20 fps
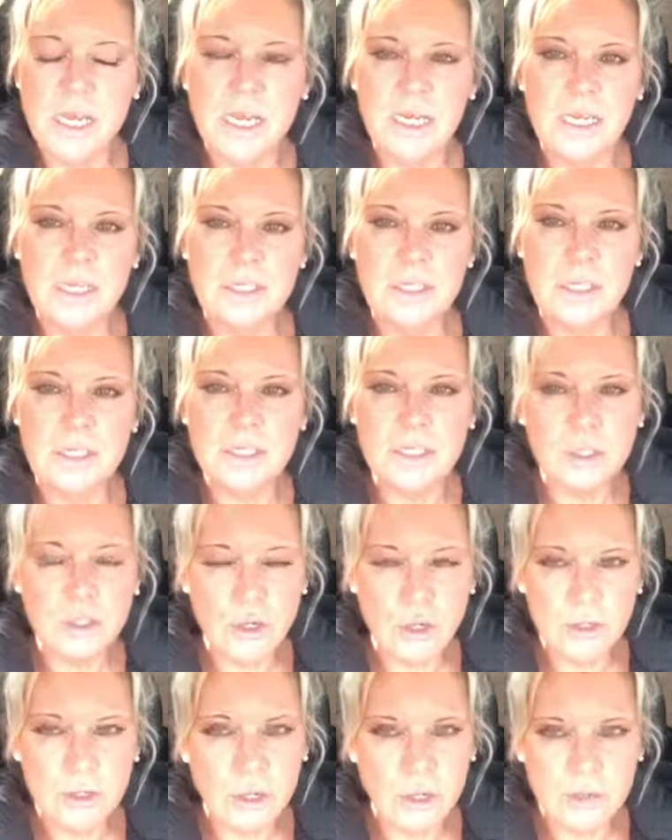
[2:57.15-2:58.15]
because there's a
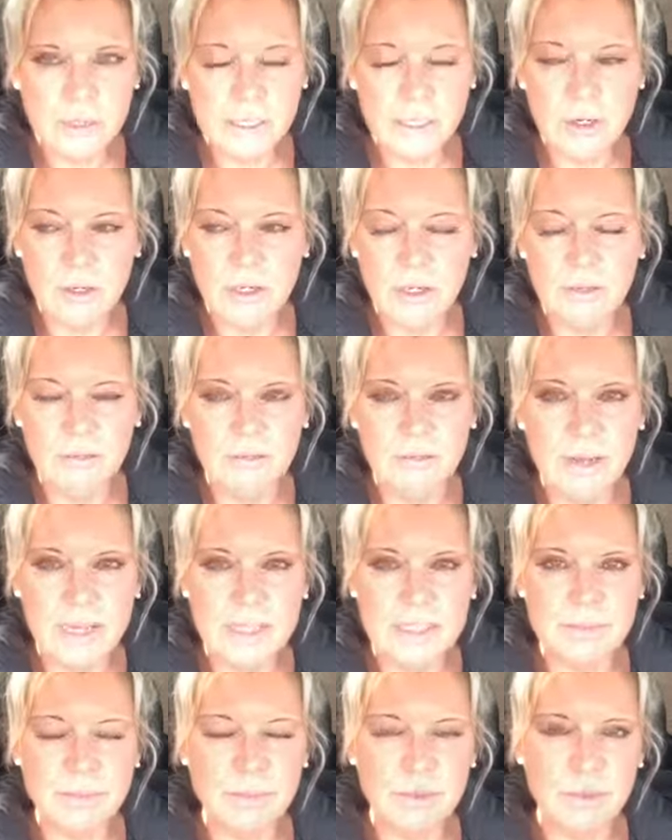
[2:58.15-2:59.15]
lot going on in
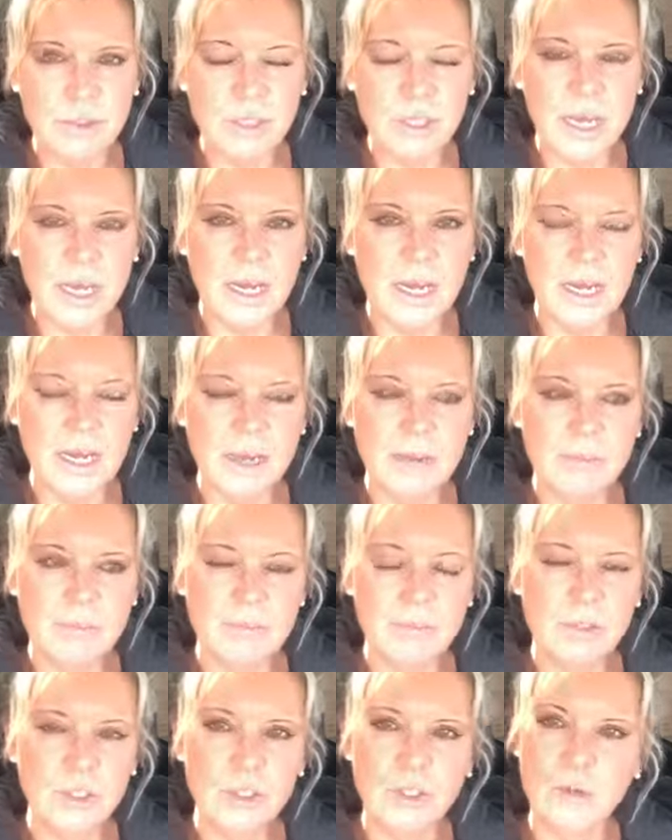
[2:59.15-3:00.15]
Facebook,
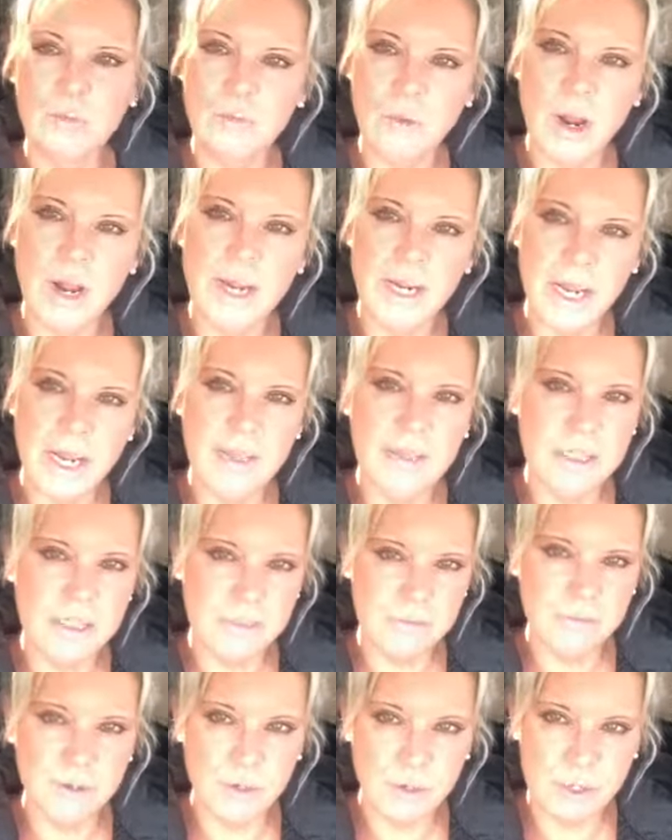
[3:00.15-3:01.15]
you know, right at
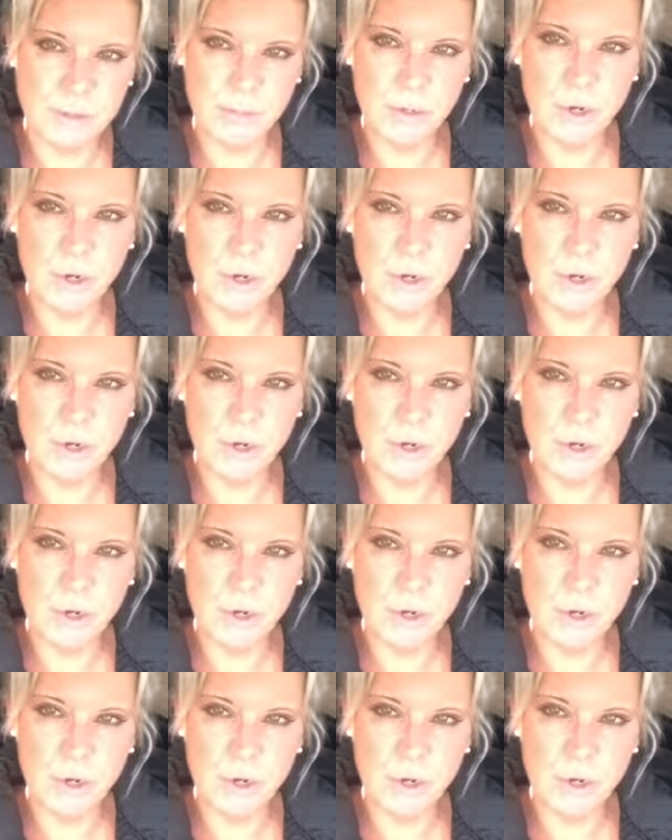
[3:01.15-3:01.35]
this very